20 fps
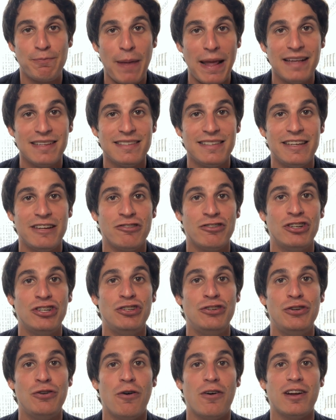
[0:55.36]
based here in
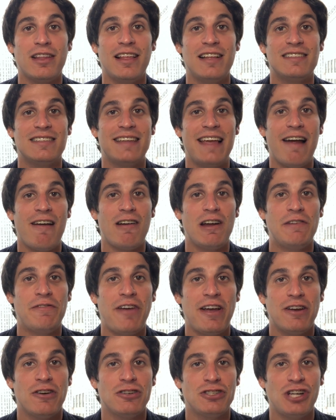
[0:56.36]
New York. That's Gary
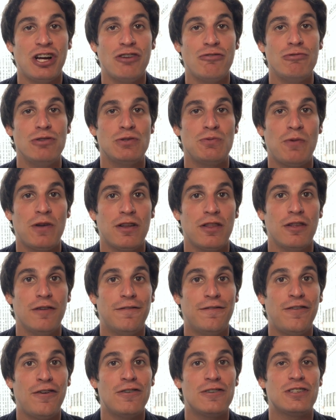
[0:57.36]
Vaynerchuk, who is one of the
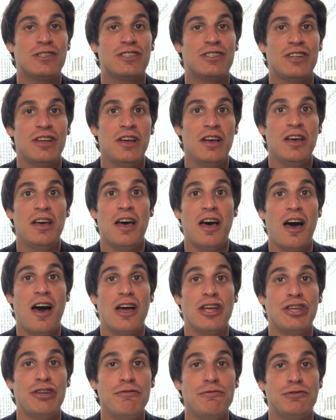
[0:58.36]
first
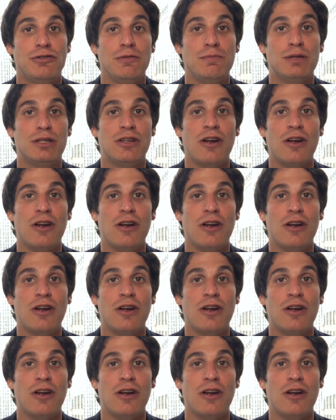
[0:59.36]
YouTube